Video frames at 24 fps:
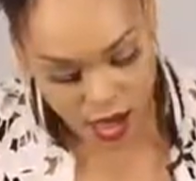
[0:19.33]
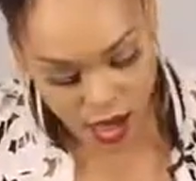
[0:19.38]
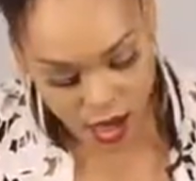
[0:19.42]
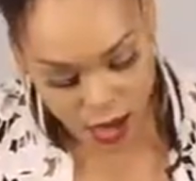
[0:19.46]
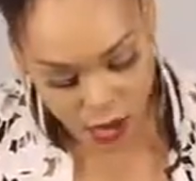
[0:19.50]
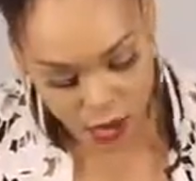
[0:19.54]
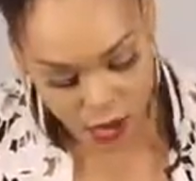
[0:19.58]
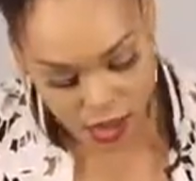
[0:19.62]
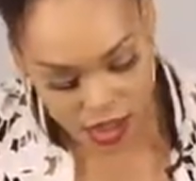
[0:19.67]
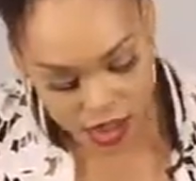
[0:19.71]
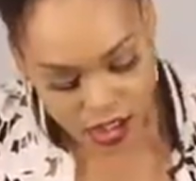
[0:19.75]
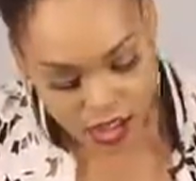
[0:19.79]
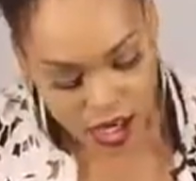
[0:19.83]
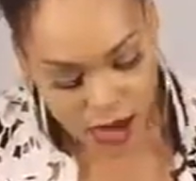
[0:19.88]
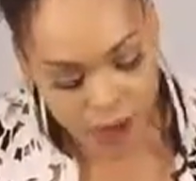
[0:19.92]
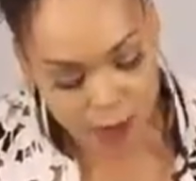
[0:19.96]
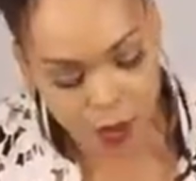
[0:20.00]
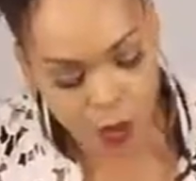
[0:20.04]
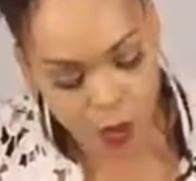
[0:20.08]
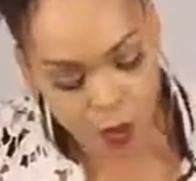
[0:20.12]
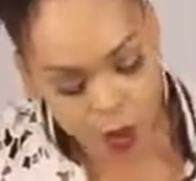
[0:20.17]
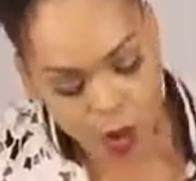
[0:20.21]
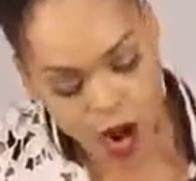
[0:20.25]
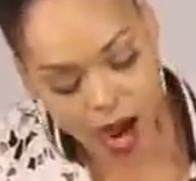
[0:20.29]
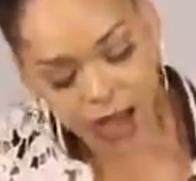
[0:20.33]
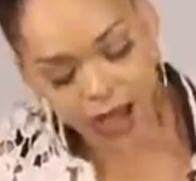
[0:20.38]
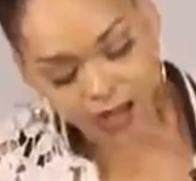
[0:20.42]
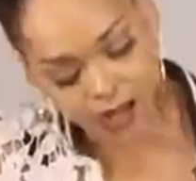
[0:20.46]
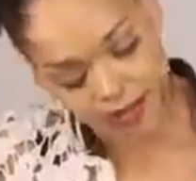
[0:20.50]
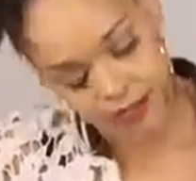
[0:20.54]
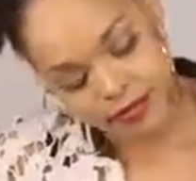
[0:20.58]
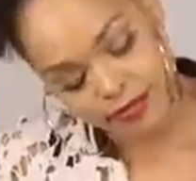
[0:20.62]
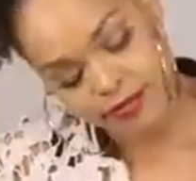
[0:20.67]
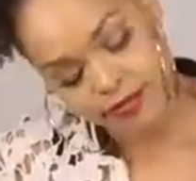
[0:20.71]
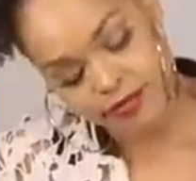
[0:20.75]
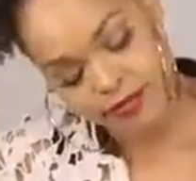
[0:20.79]
Question number
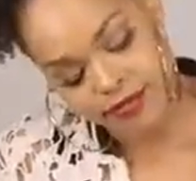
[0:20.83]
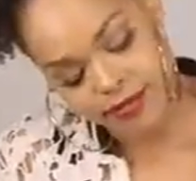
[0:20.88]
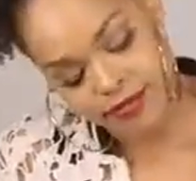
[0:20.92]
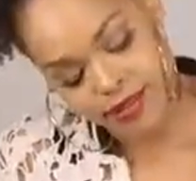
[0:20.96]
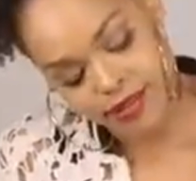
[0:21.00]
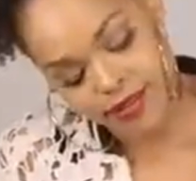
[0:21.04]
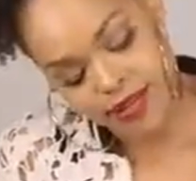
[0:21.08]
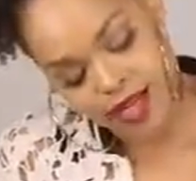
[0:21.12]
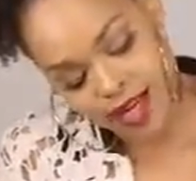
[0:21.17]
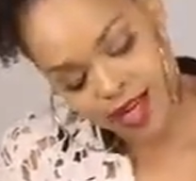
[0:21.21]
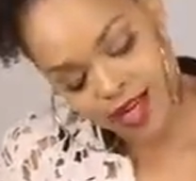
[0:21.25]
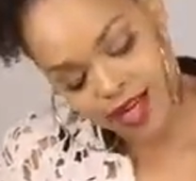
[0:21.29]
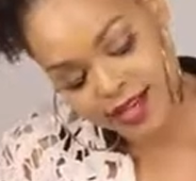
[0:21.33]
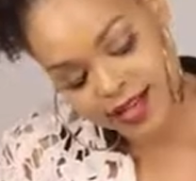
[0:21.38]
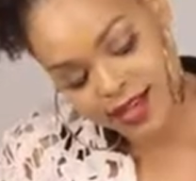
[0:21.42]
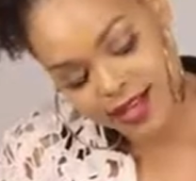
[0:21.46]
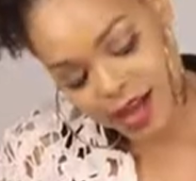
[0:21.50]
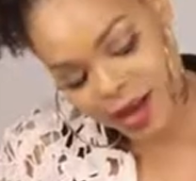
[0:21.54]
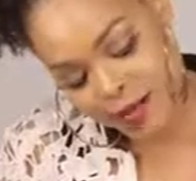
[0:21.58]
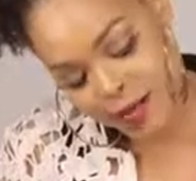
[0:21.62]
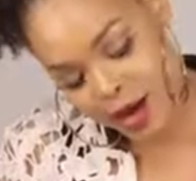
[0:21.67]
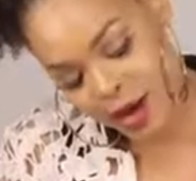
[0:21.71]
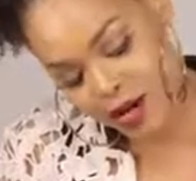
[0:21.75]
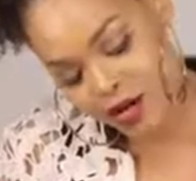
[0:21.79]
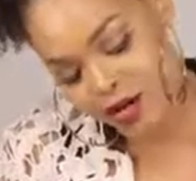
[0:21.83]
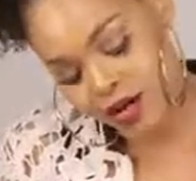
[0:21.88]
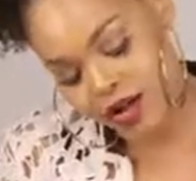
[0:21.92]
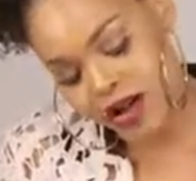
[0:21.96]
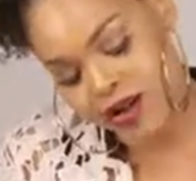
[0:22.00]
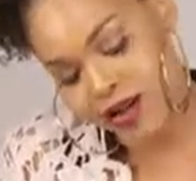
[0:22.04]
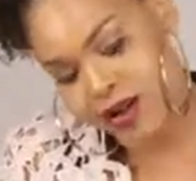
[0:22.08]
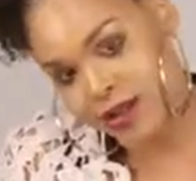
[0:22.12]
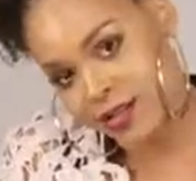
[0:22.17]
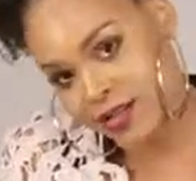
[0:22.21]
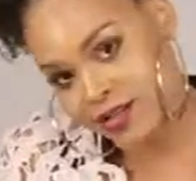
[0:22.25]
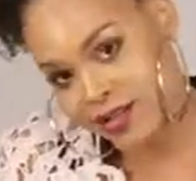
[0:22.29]
1. Tell us about your
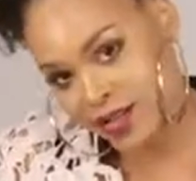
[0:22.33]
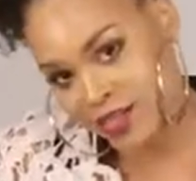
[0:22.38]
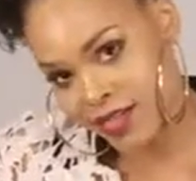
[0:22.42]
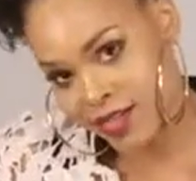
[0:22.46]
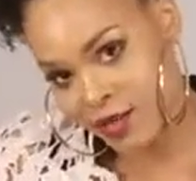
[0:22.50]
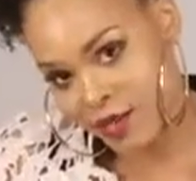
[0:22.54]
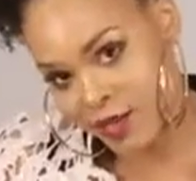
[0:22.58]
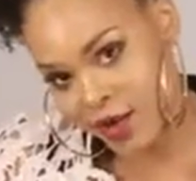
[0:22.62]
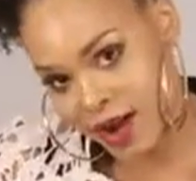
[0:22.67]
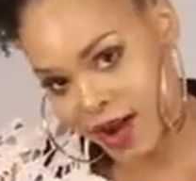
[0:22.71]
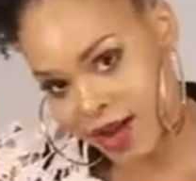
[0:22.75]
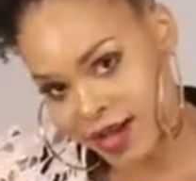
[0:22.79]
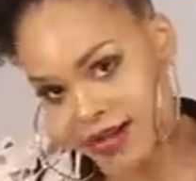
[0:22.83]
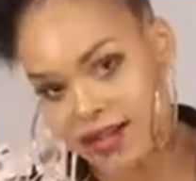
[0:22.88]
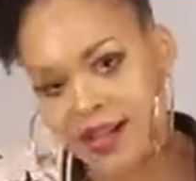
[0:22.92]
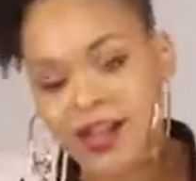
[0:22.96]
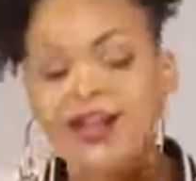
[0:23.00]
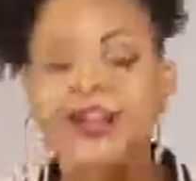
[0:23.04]
character on the quad.